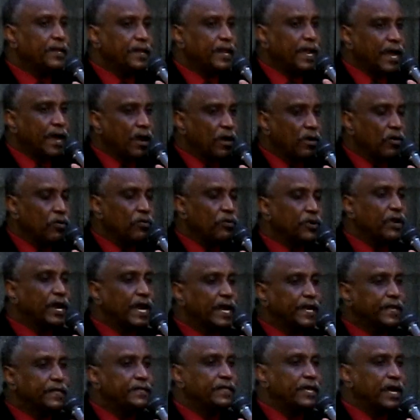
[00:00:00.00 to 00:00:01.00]
Now,
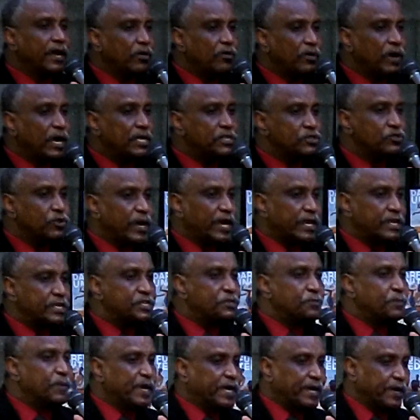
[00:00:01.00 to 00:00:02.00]
right now, as we are
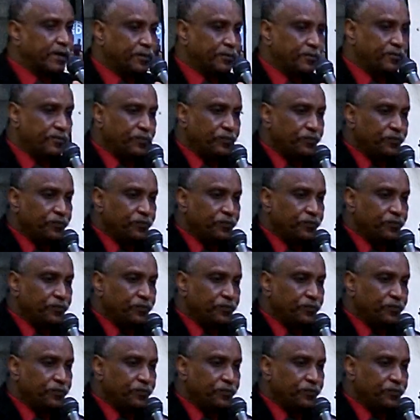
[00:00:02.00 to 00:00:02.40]
speaking,